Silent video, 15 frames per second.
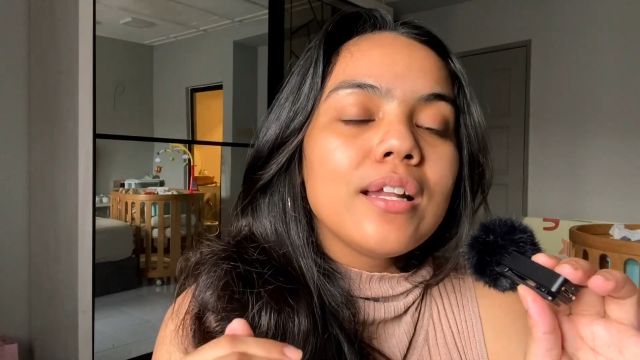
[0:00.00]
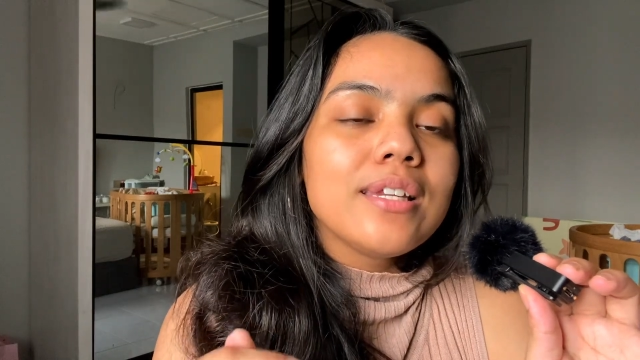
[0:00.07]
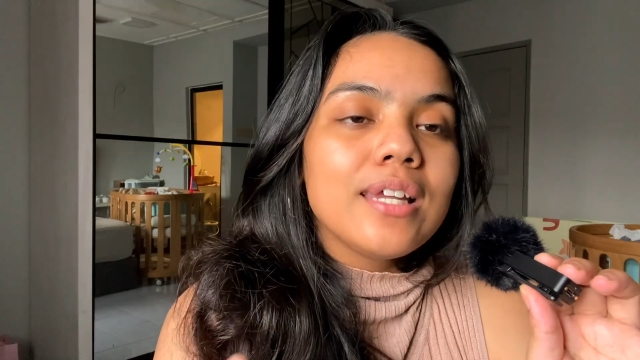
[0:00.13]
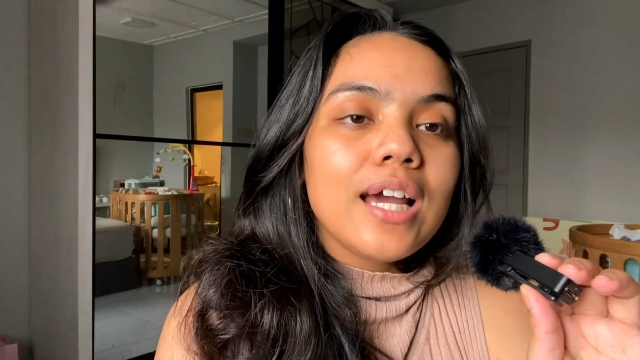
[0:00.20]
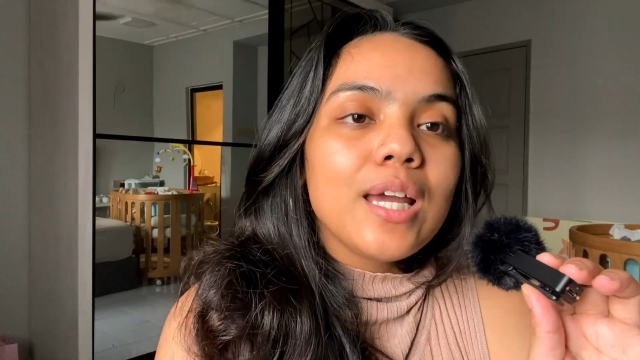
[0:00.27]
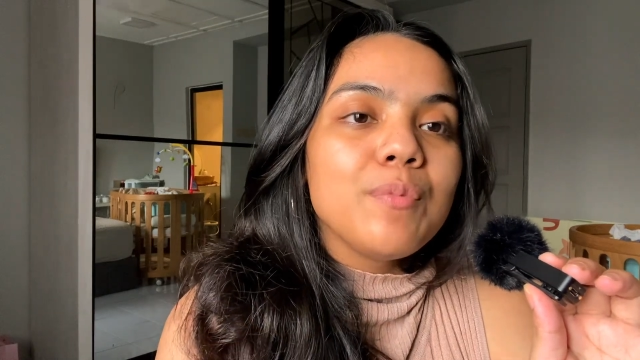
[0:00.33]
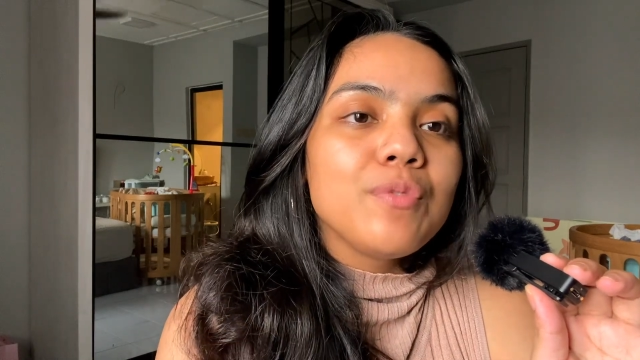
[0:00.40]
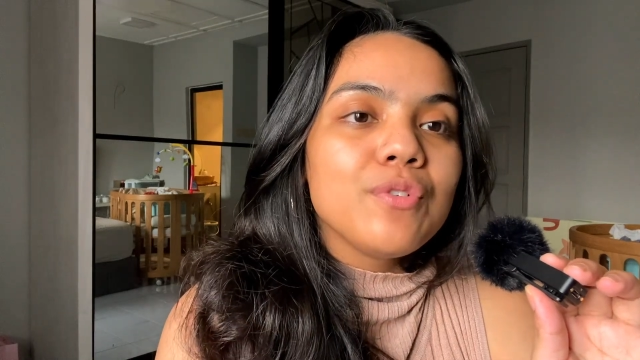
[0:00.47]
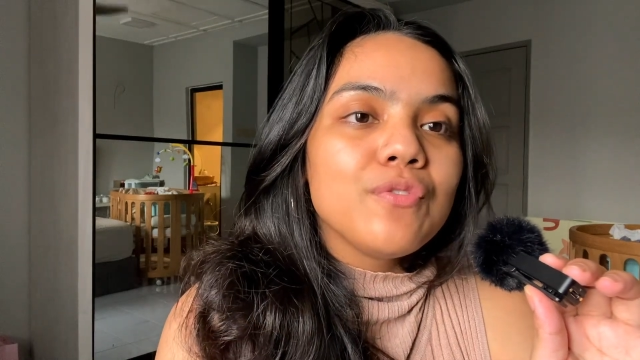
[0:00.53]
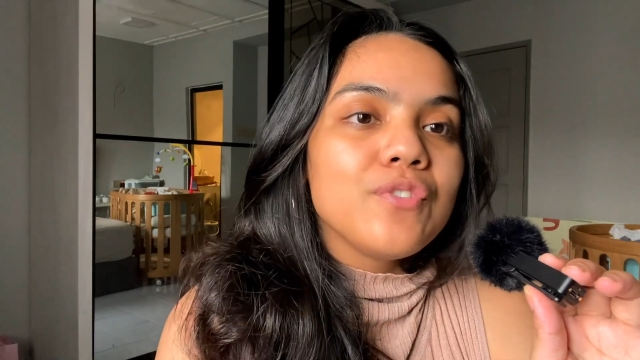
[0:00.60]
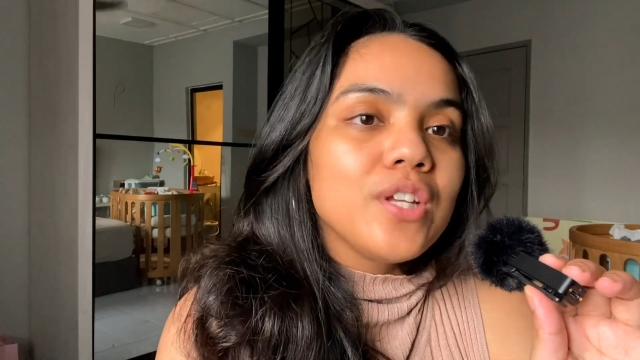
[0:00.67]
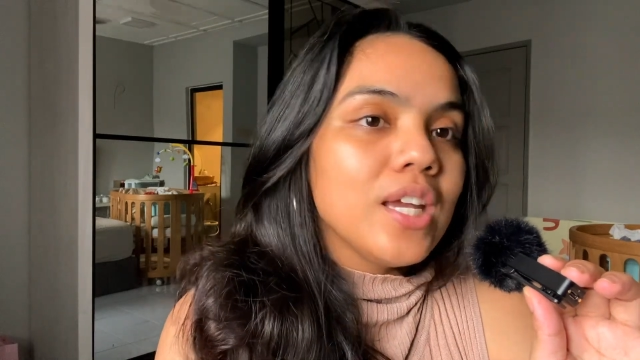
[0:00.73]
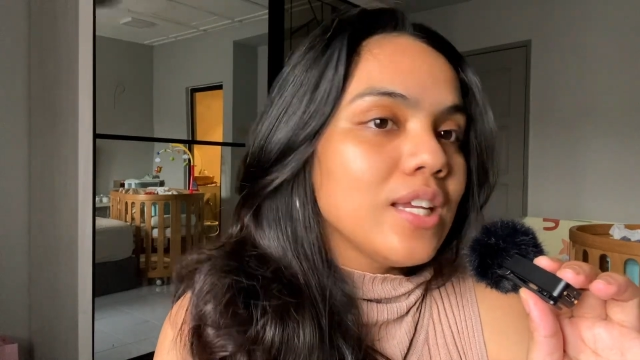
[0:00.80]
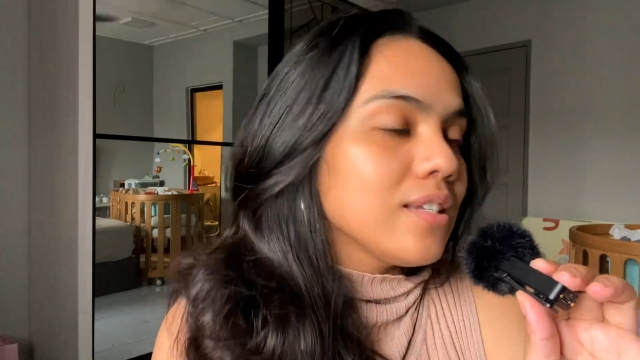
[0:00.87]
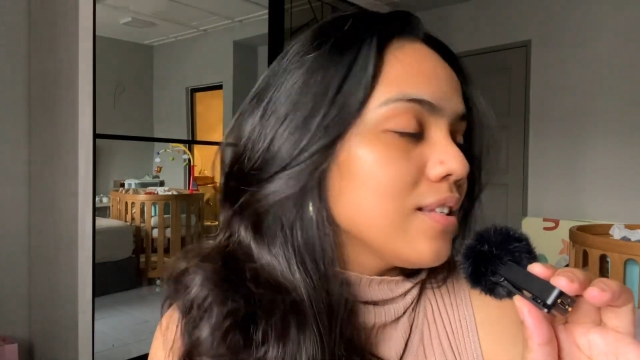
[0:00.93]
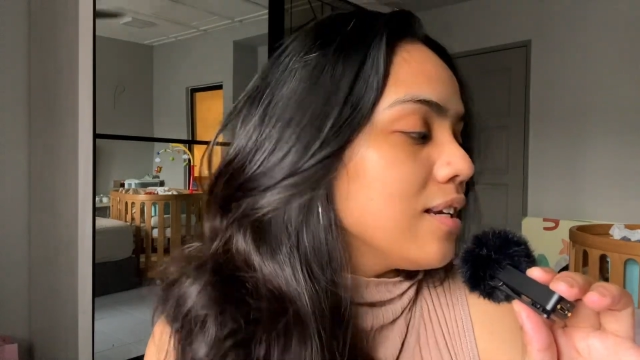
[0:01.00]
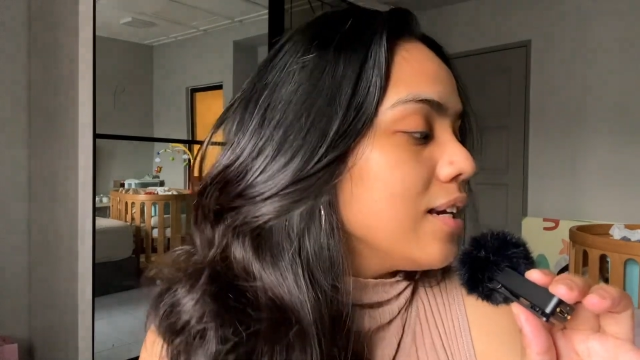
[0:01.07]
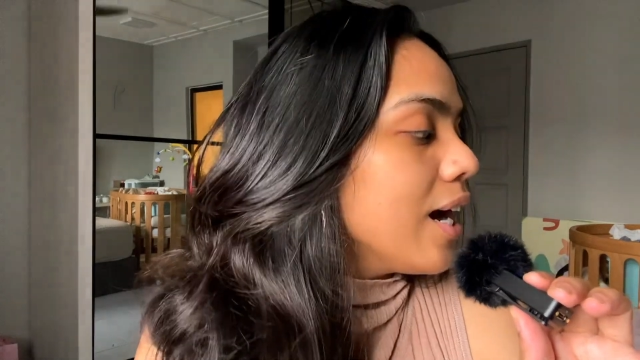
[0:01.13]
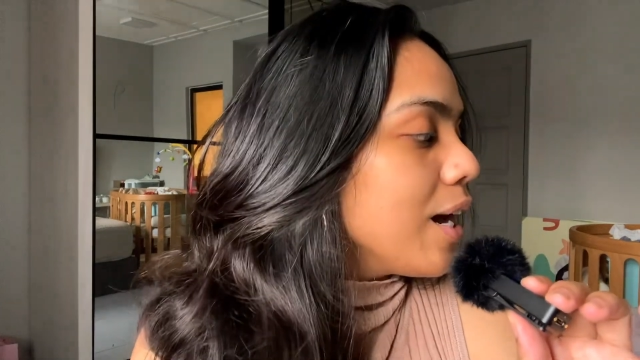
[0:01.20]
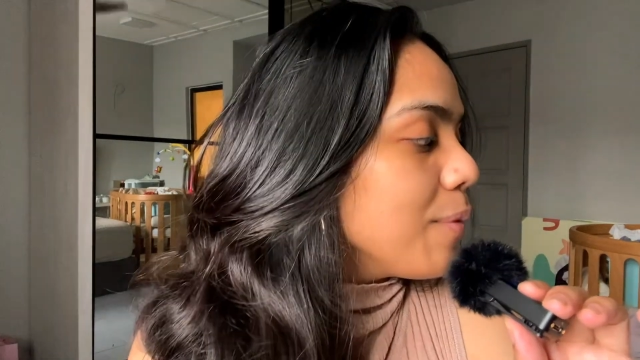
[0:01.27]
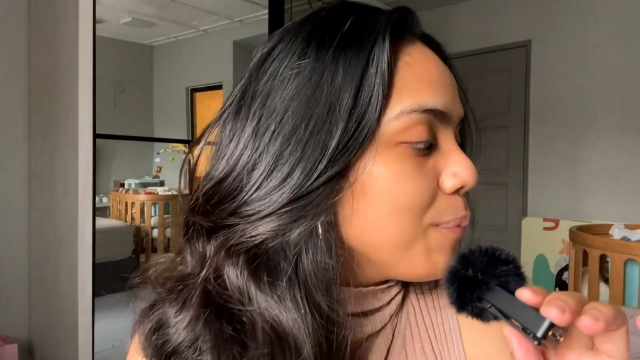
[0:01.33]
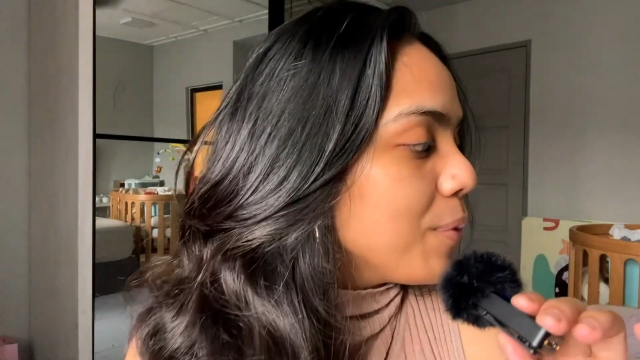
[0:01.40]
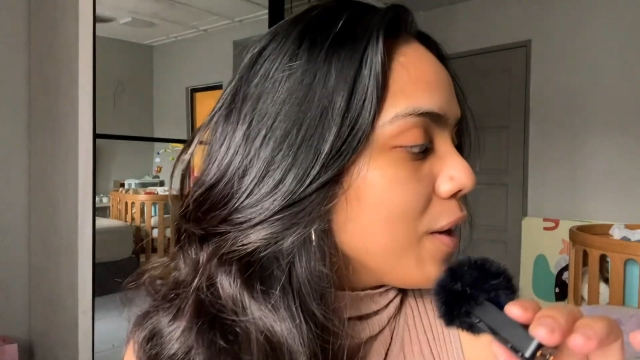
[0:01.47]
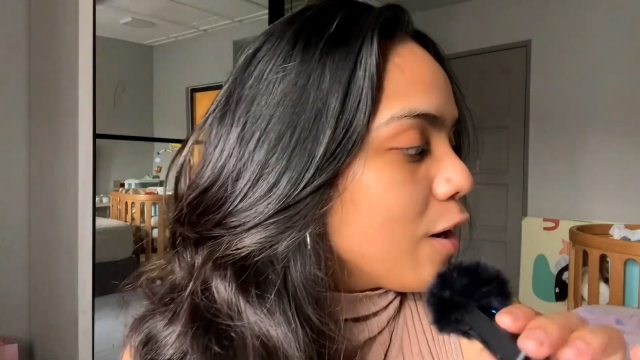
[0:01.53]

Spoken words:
times you've changed the diaper,